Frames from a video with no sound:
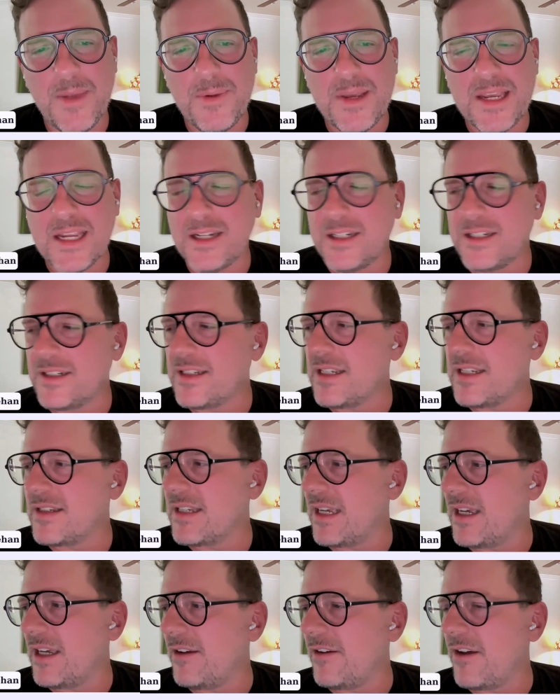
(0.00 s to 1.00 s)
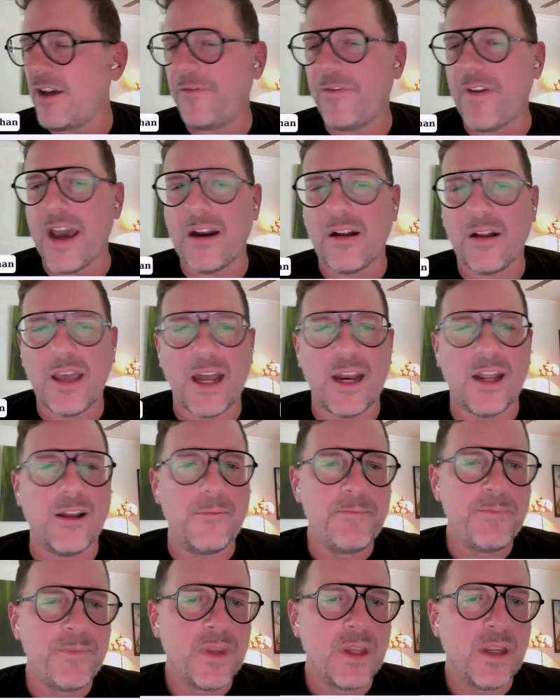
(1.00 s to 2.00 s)
Maybe just as a final
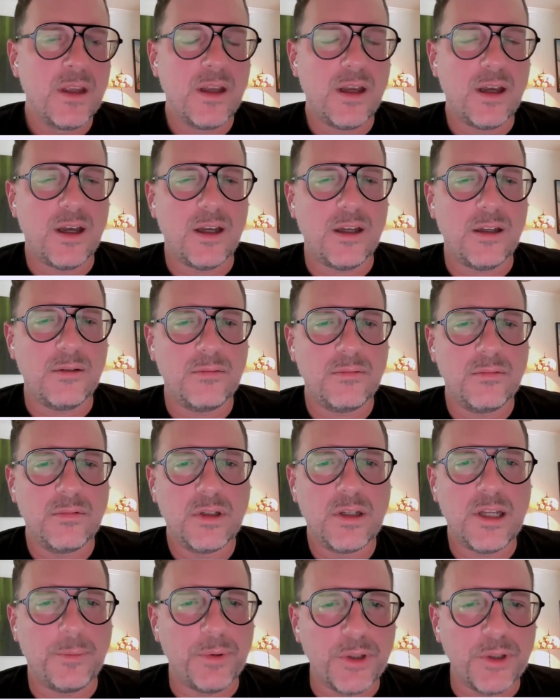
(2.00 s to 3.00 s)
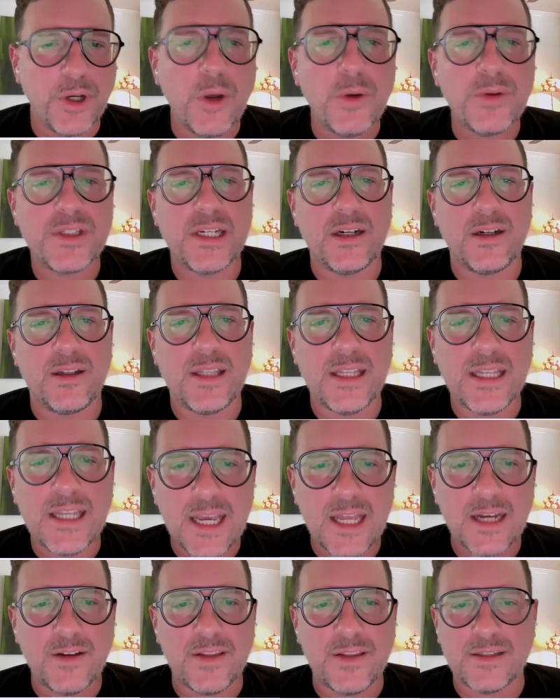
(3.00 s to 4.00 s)
kind of couple of notes here at
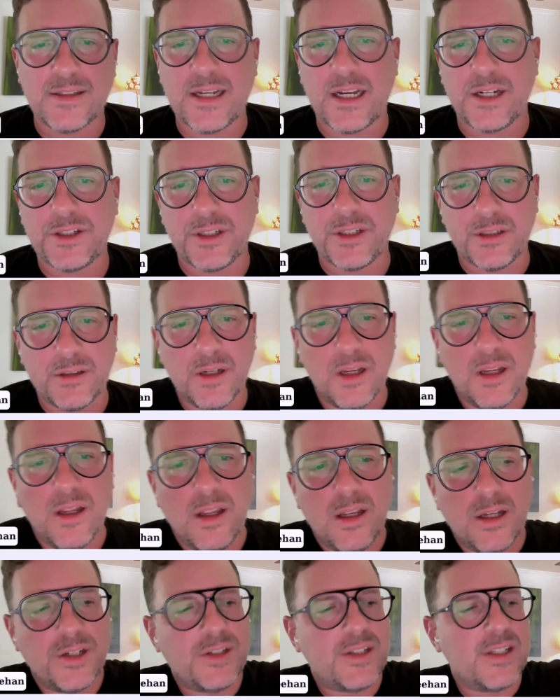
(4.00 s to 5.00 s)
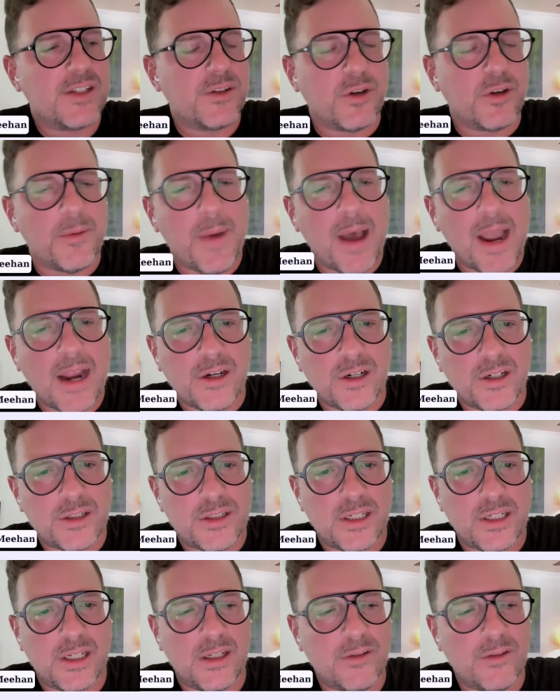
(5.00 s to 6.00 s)
the end of the session, just as a
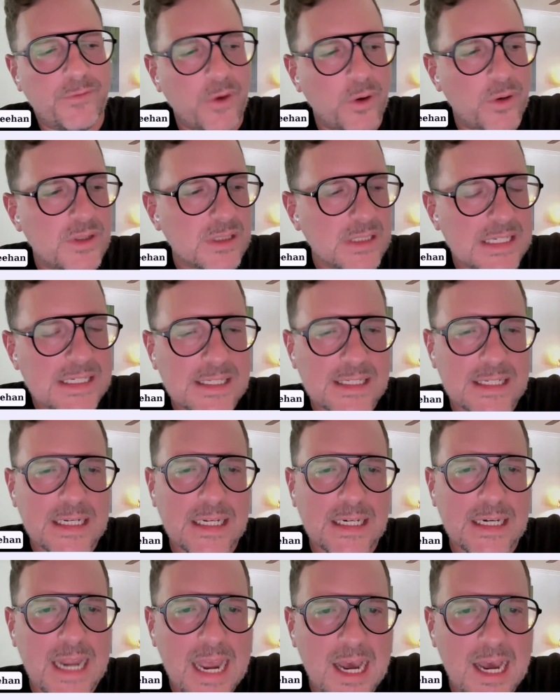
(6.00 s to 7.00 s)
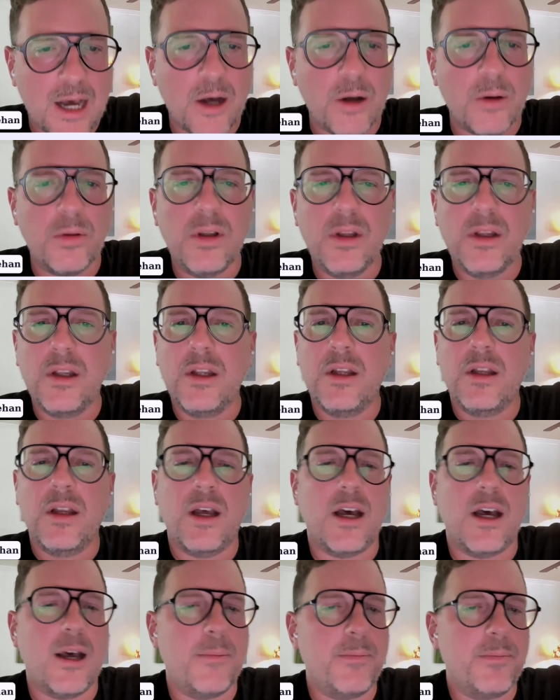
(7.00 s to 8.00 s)
reminder to folks listening now,
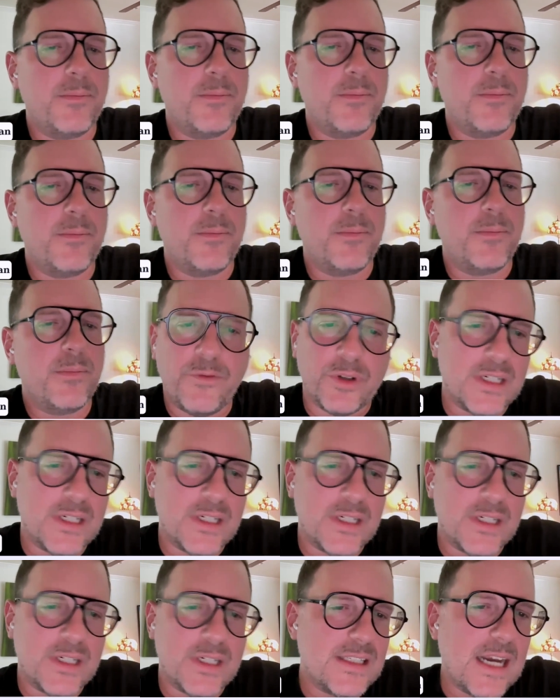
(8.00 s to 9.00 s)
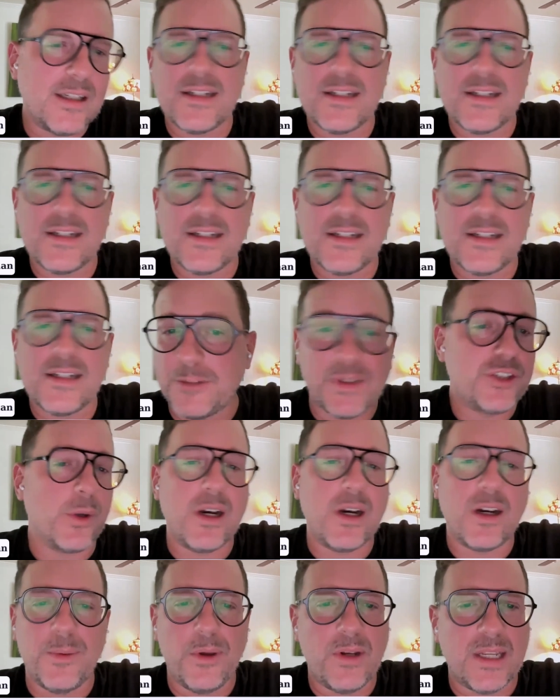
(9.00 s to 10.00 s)
uh, um, for
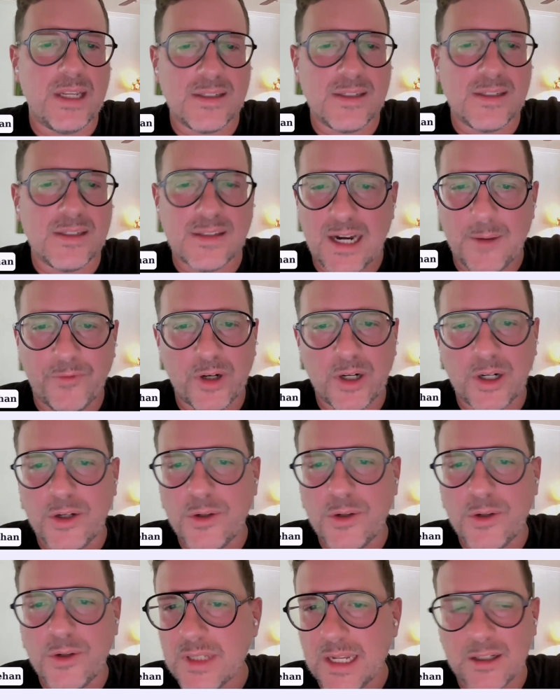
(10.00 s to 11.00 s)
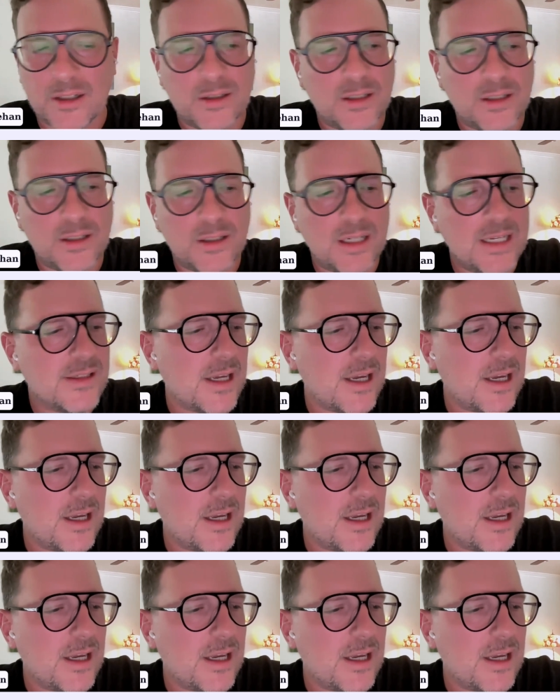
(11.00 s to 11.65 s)
detect.sh, please join our community. Sign up for our newsletter.